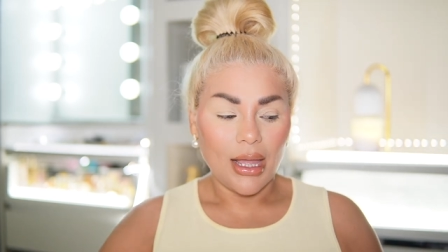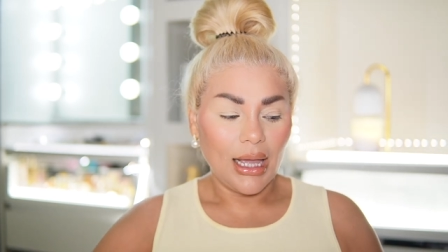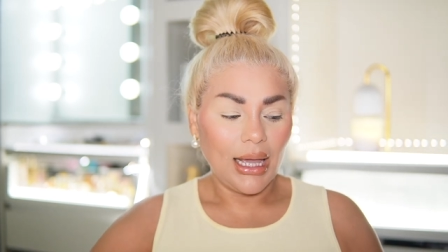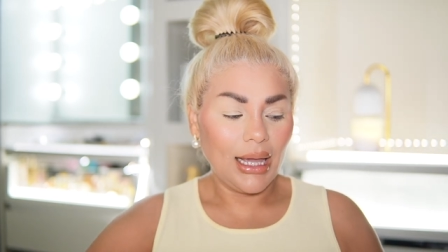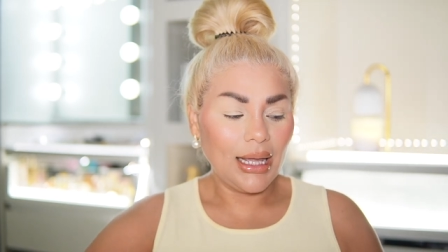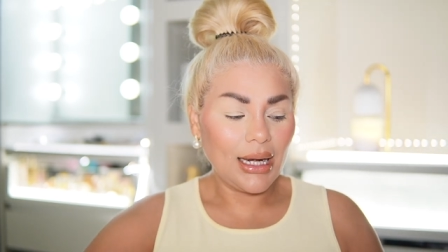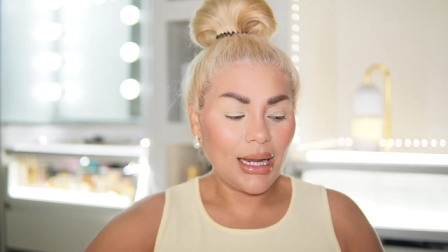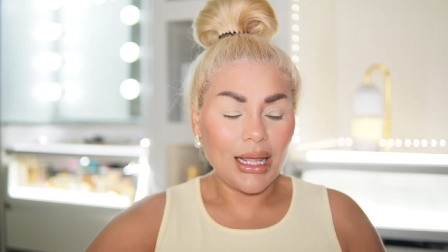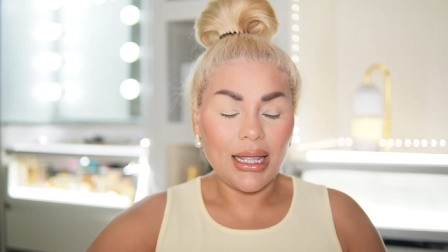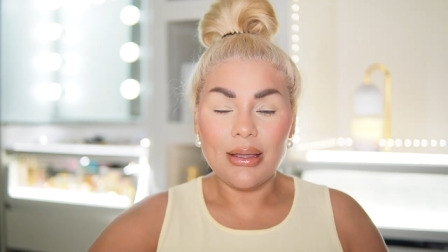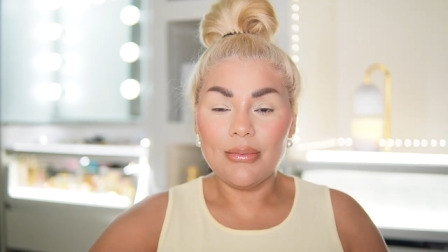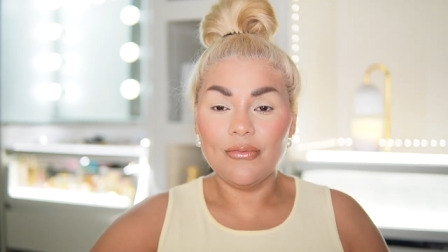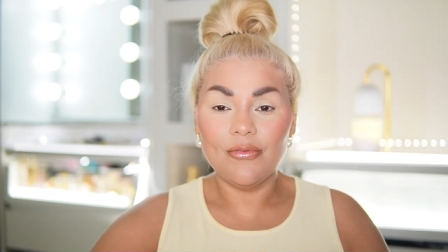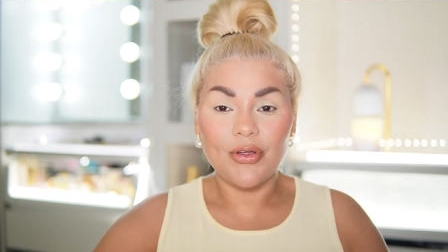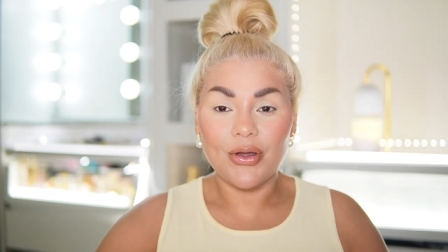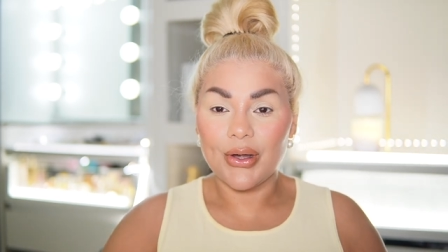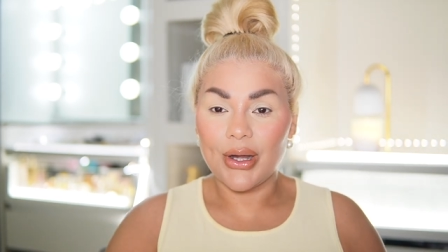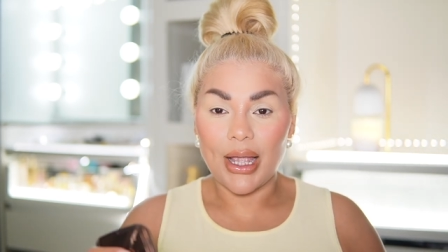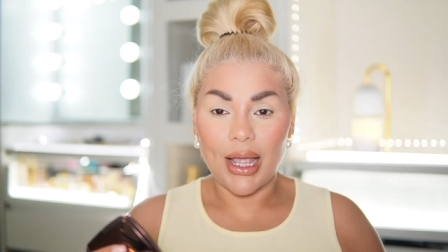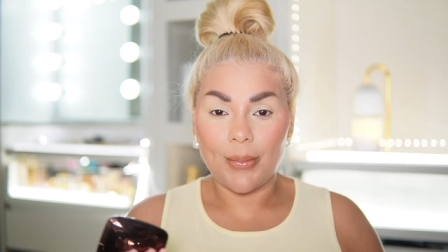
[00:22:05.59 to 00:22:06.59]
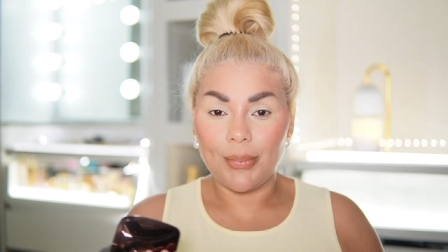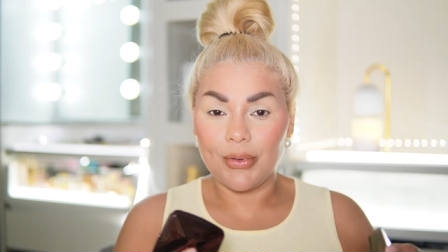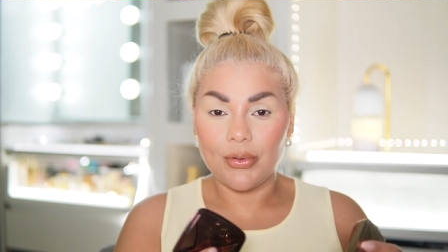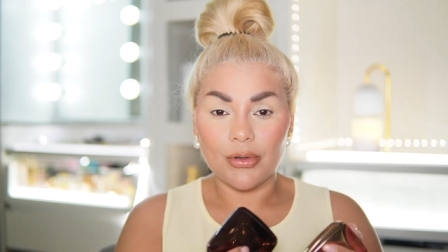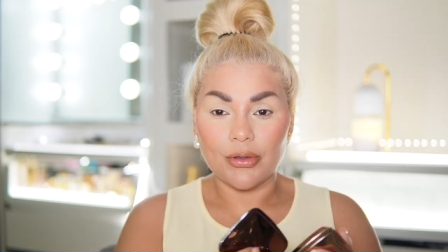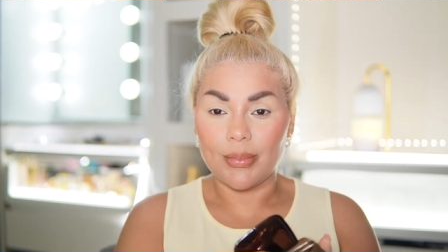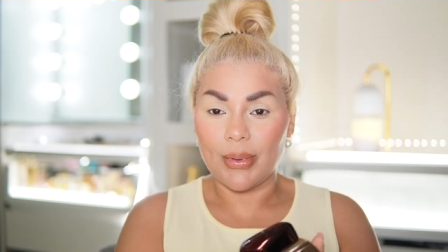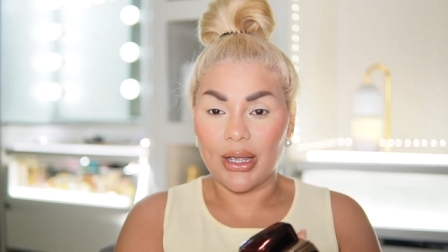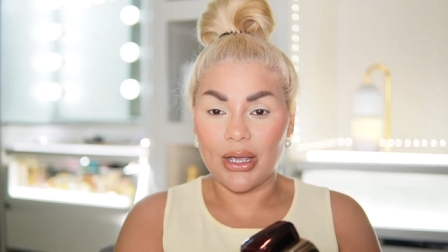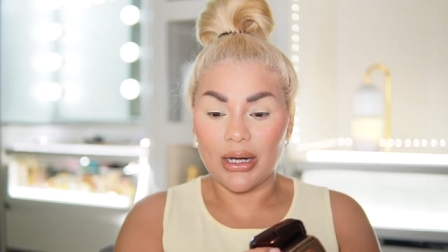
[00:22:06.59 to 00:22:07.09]
And I am very happy
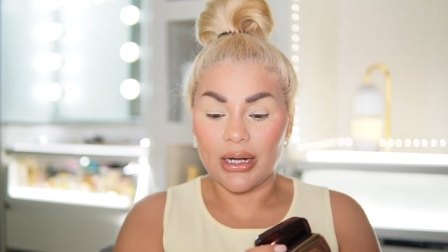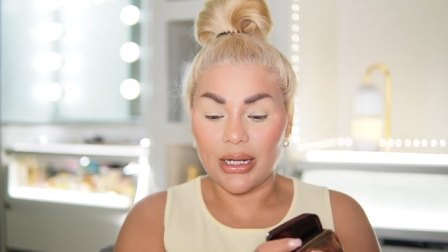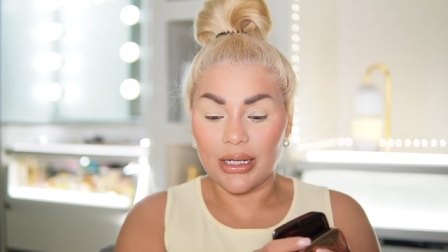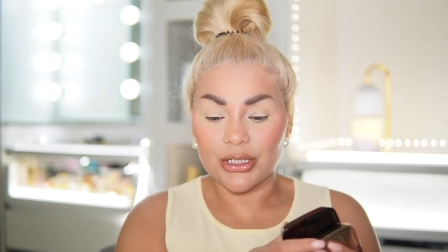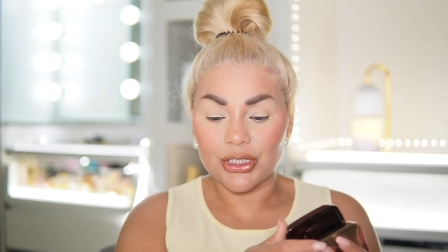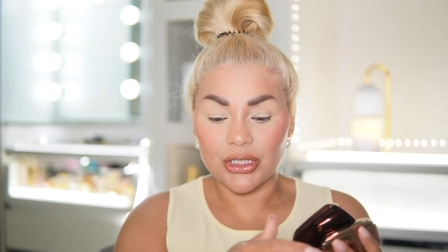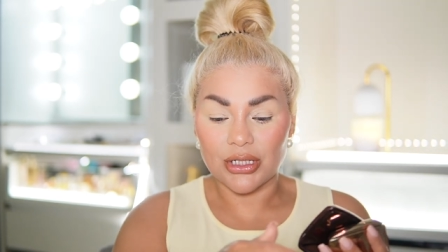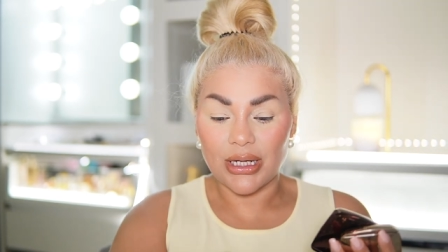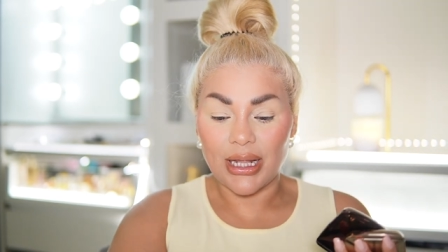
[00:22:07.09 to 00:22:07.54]
with my collection.